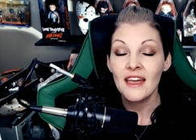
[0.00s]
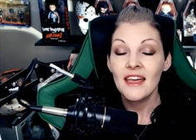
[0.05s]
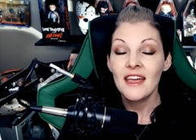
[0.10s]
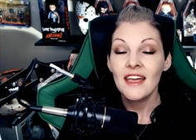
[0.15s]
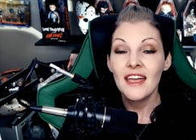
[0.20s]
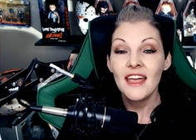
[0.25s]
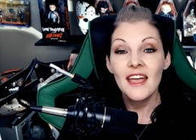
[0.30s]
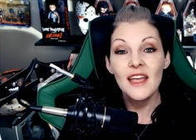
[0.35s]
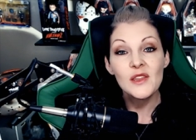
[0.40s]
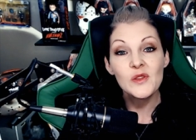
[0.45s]

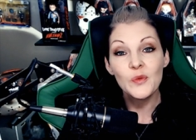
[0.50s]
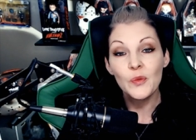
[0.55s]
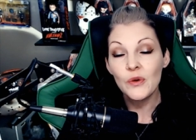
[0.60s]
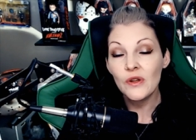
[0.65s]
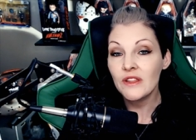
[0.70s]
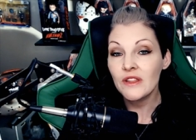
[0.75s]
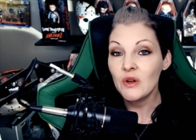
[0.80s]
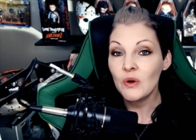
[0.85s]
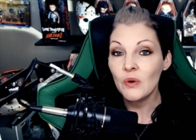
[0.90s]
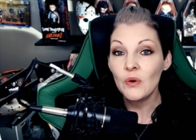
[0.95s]
It's
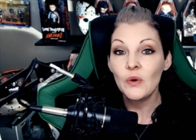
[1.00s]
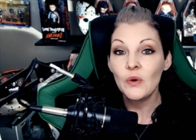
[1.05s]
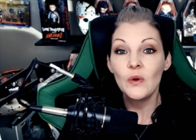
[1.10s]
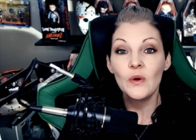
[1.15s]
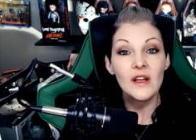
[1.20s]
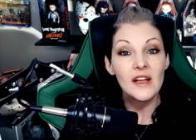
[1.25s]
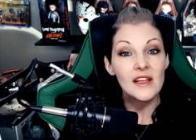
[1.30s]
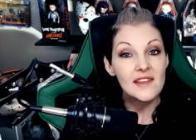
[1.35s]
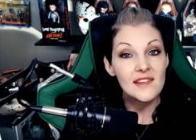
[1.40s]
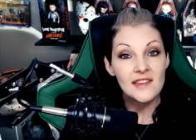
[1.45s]
really cool,
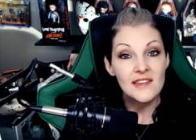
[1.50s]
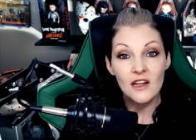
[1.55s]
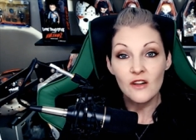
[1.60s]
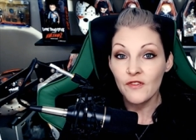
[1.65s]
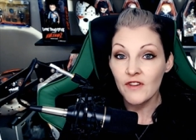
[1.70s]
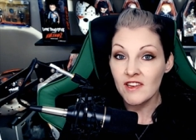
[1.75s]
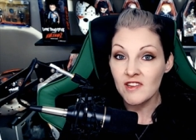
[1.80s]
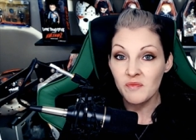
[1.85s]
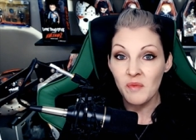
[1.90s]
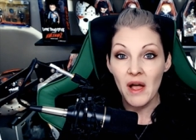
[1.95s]
it's
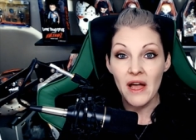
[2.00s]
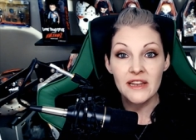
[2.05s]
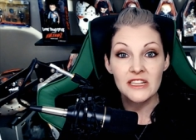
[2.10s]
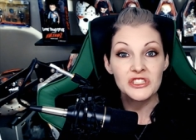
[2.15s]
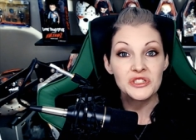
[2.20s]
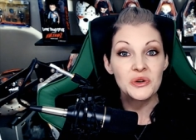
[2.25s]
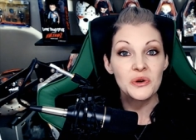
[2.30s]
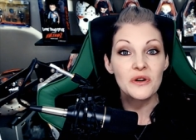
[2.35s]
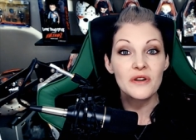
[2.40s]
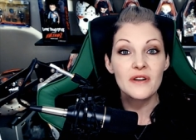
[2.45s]

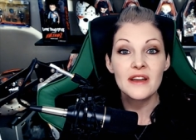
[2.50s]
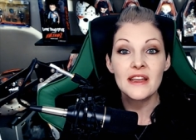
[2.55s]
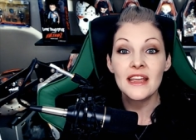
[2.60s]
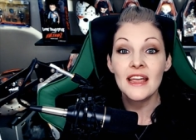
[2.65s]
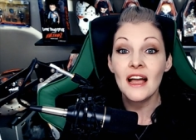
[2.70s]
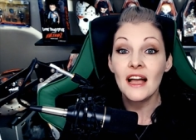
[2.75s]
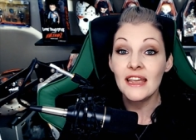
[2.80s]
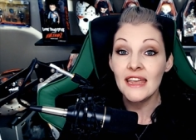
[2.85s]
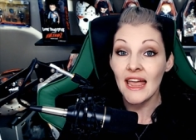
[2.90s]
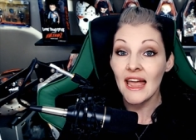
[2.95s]
self-explanatory.
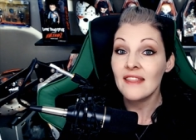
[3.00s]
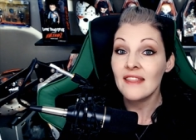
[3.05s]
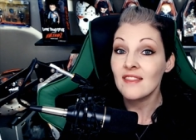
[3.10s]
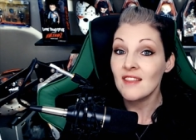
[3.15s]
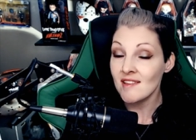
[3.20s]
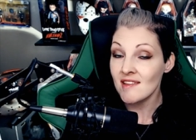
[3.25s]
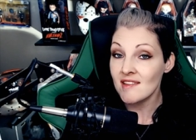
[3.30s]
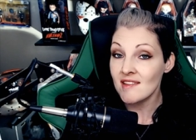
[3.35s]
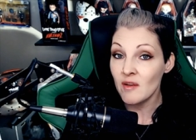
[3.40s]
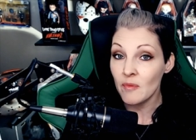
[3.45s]
Again,
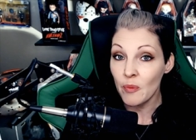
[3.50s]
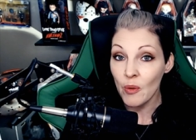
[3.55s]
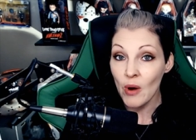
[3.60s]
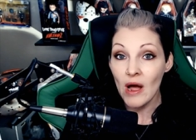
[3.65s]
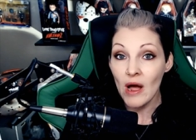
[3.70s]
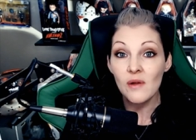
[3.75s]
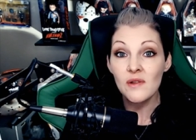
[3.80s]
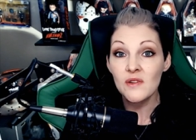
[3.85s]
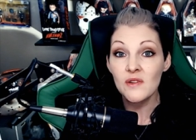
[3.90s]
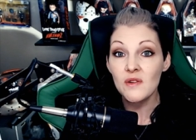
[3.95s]
this is a
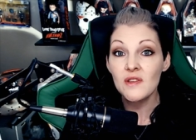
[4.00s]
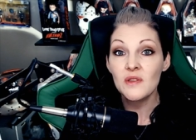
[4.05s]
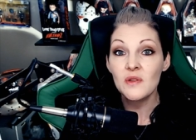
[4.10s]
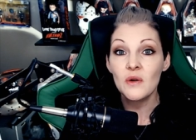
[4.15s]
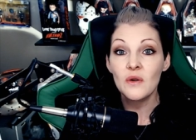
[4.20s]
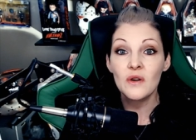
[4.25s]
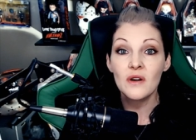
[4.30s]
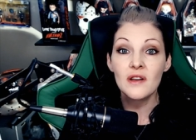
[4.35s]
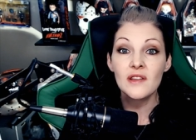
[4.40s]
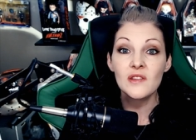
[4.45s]
browser
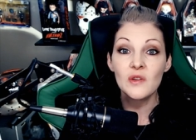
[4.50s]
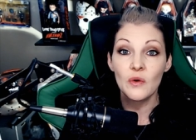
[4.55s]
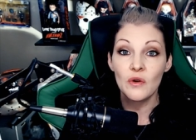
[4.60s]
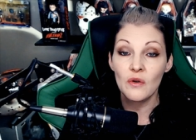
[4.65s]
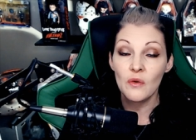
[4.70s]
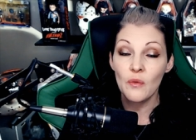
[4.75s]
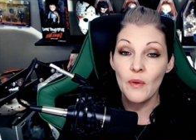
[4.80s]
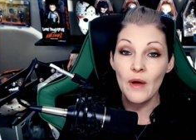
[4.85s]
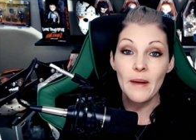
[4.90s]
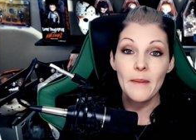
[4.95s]
source or a
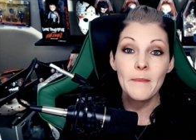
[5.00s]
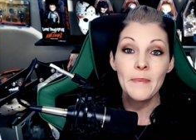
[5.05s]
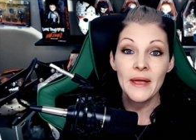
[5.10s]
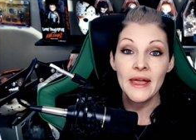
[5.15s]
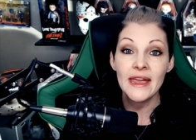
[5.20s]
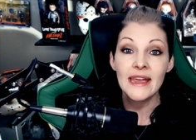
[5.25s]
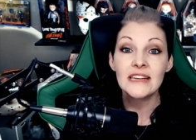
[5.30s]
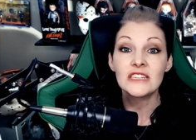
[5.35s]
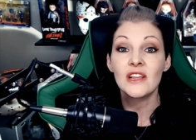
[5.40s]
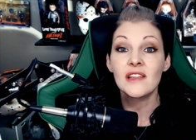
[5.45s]
web
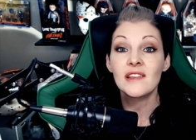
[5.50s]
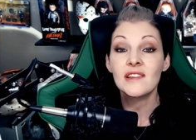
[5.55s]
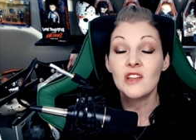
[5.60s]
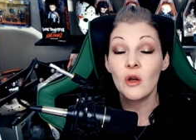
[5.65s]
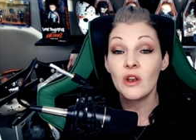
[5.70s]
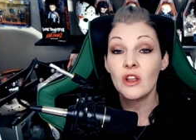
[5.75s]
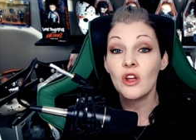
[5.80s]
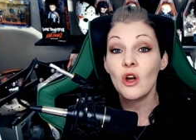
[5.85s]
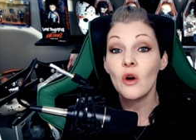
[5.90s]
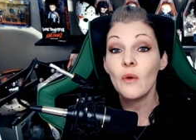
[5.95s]
page that's
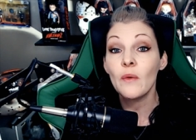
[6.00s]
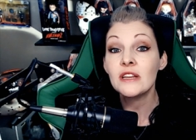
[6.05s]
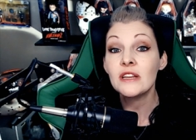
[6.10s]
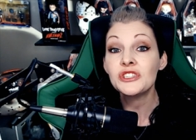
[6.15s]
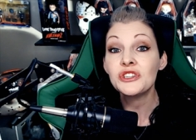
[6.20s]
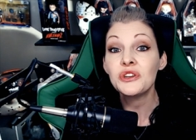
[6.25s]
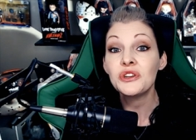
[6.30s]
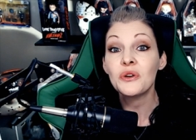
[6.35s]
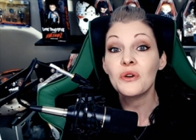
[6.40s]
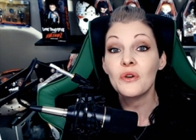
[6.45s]
gonna go
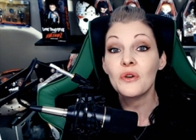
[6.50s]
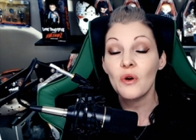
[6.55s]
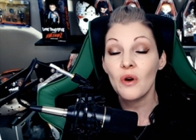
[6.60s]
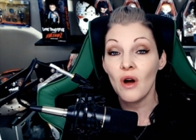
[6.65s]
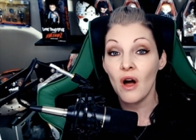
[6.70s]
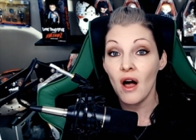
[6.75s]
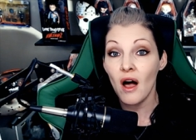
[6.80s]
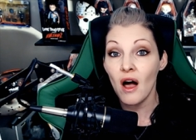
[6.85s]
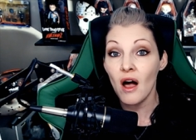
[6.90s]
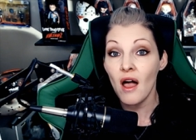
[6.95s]
into your
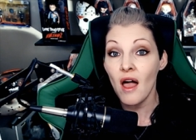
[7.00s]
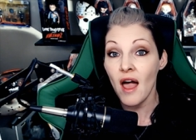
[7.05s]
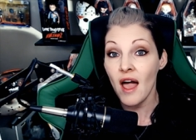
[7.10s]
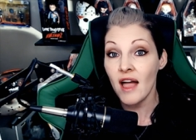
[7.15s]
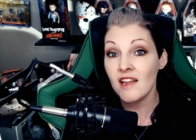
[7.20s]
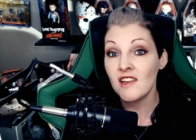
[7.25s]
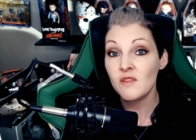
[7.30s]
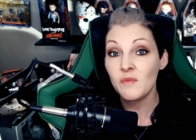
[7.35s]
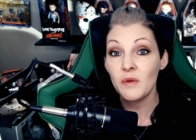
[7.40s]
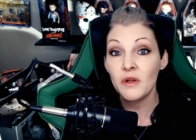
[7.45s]
uh,
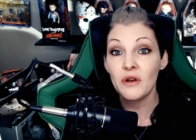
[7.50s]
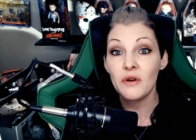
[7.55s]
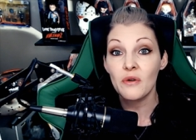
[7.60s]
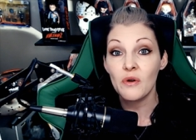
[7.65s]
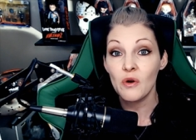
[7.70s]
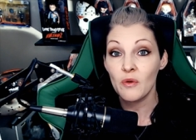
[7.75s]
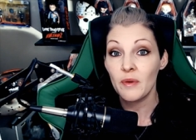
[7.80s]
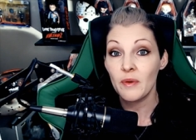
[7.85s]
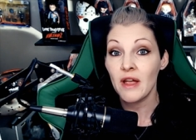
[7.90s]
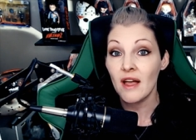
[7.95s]
XSplit or
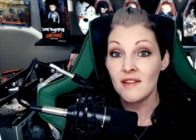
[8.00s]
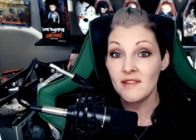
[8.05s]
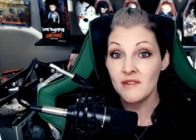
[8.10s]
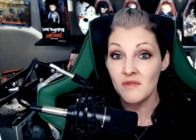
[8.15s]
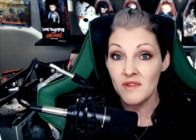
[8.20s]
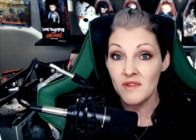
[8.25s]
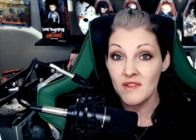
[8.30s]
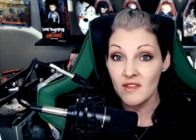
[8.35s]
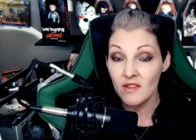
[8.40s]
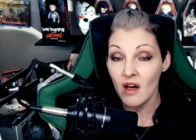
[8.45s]
OBS or
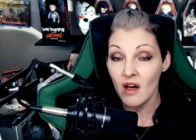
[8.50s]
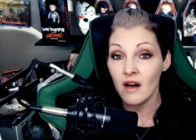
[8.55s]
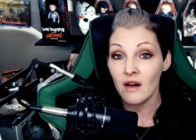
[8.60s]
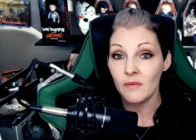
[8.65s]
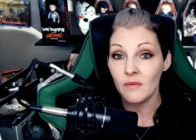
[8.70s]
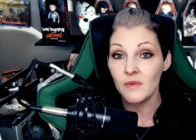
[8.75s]
Slobs.